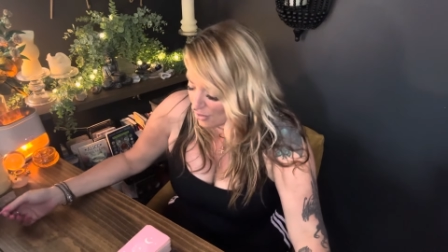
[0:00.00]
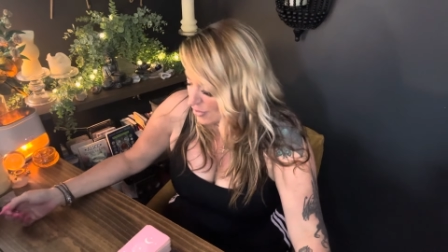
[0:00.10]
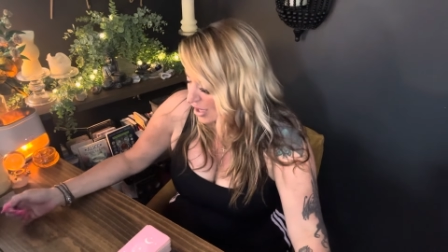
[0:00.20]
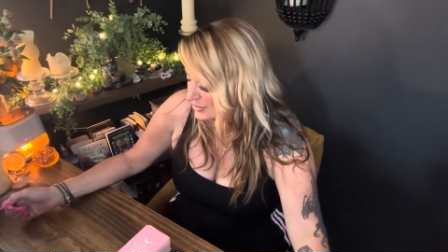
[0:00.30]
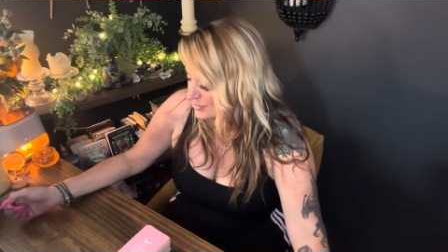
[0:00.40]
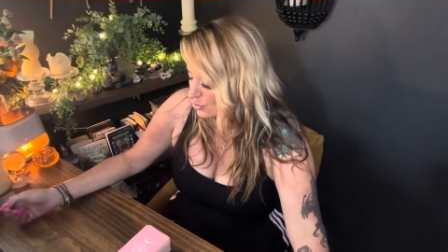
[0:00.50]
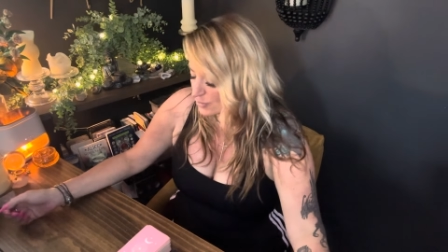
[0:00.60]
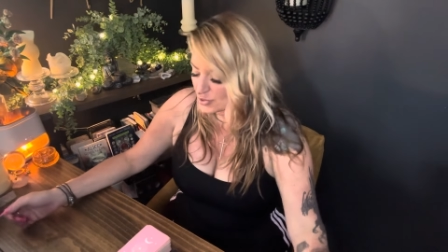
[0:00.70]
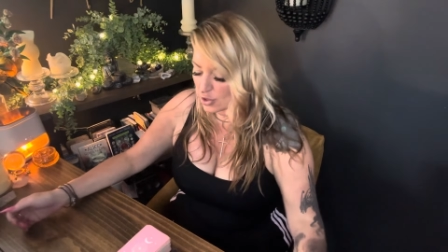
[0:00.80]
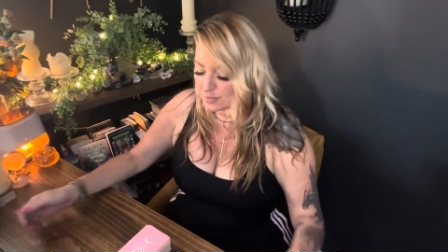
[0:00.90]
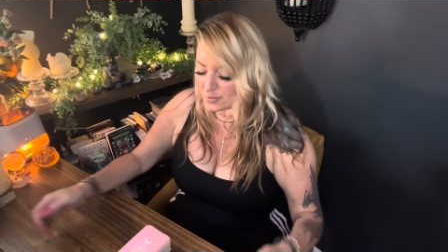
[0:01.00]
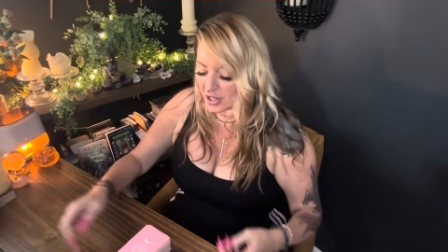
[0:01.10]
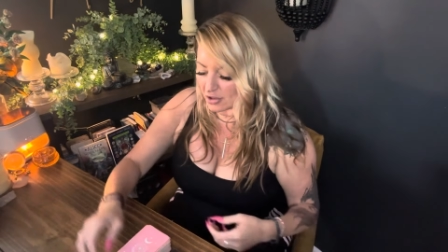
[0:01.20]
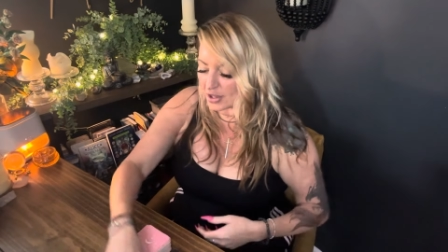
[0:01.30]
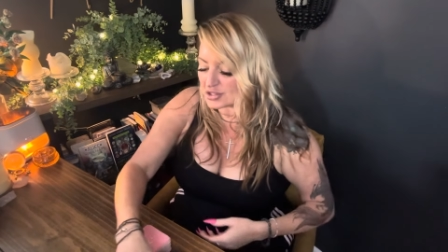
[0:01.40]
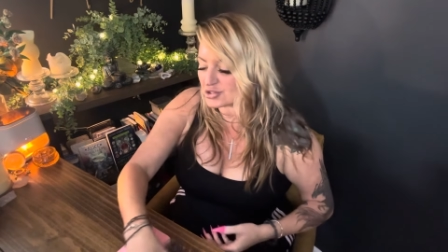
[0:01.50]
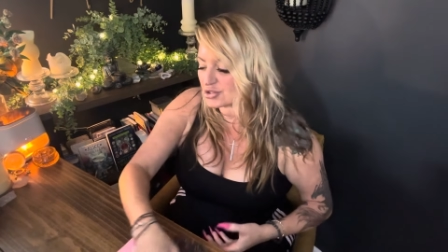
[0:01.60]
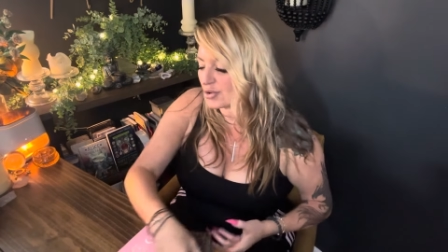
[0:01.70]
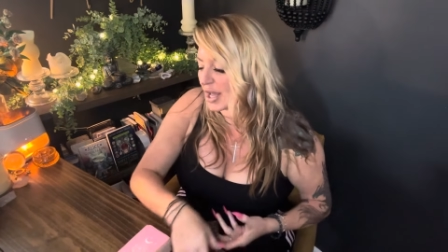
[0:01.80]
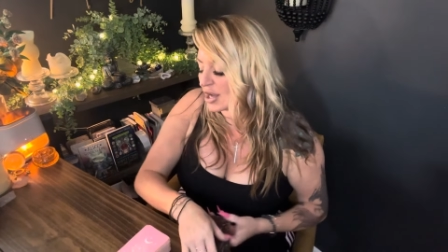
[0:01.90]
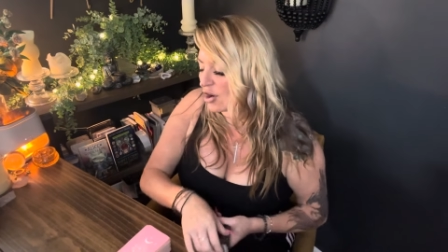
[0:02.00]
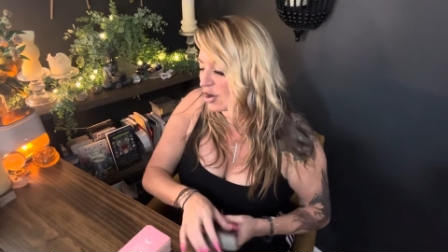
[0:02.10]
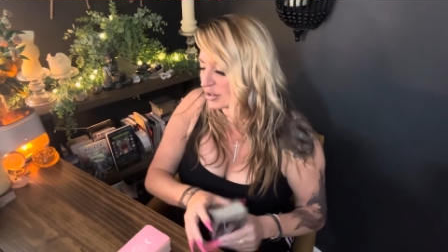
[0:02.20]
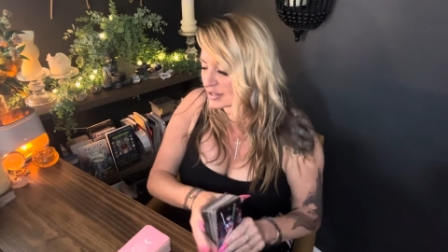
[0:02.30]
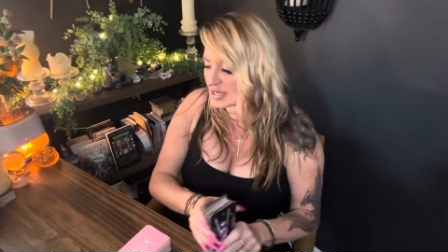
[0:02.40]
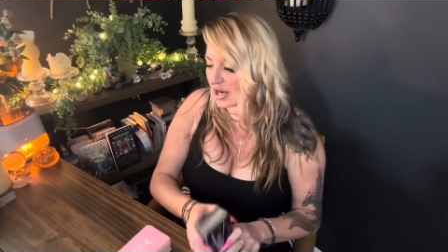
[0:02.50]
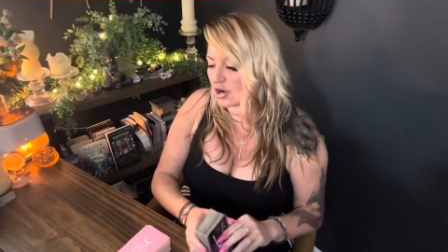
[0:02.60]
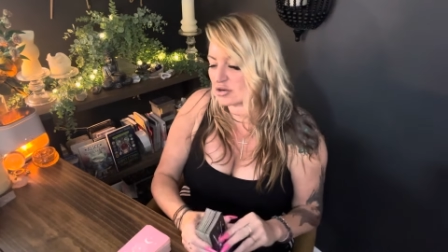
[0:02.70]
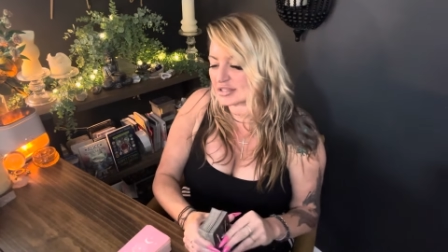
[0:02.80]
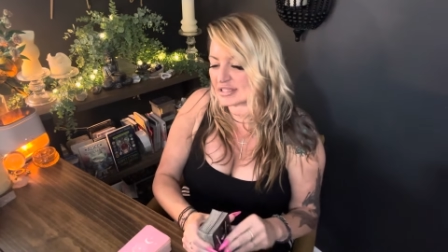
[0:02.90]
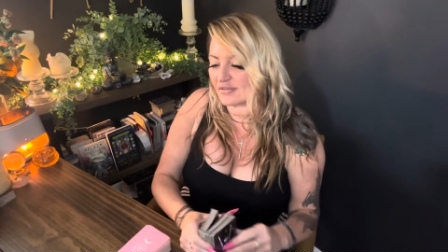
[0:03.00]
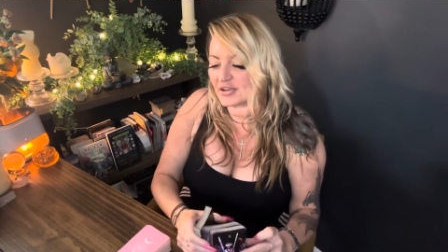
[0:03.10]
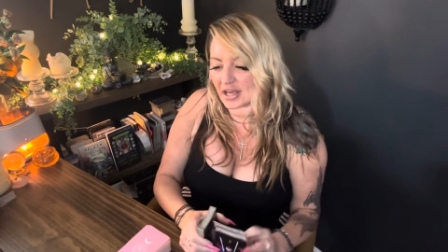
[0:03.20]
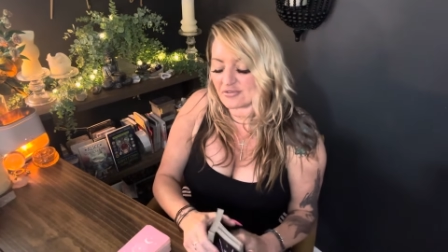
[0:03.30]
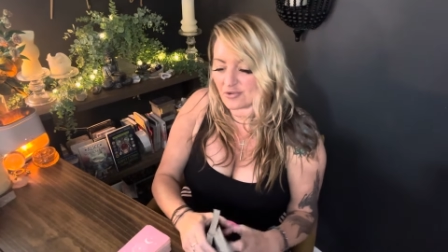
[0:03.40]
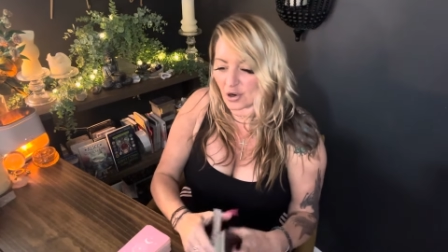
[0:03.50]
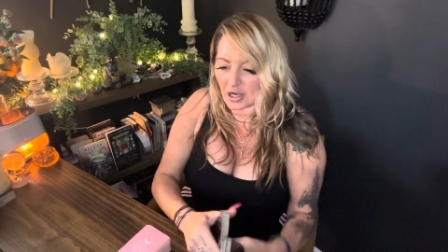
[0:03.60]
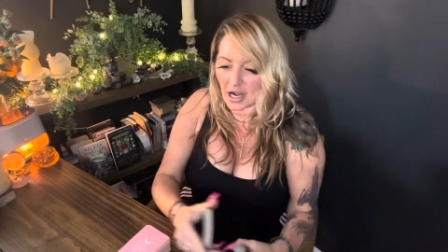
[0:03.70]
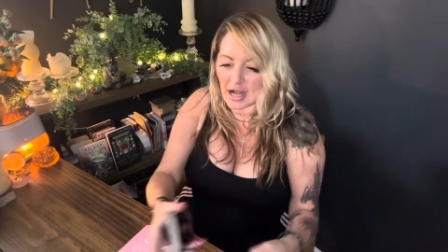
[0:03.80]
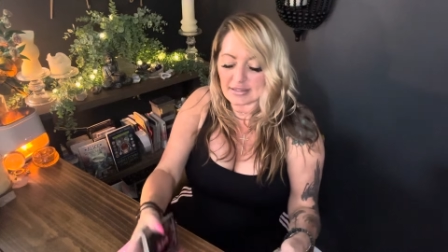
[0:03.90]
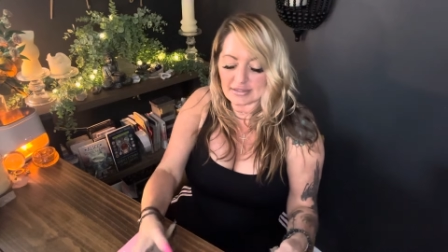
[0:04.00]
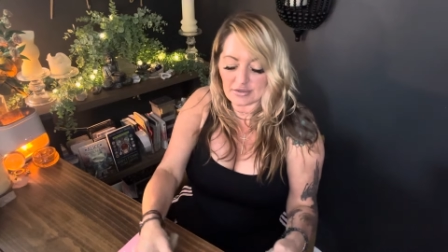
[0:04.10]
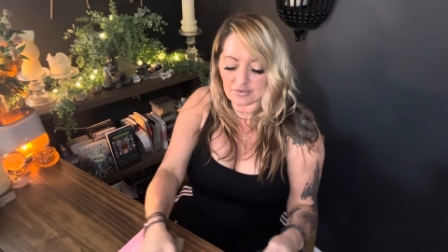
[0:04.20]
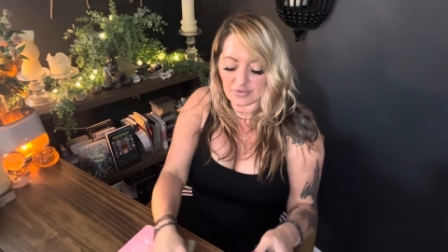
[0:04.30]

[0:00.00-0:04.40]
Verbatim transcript: Well, Scorp Scorp, we are going to do a all tarot seven day forecast.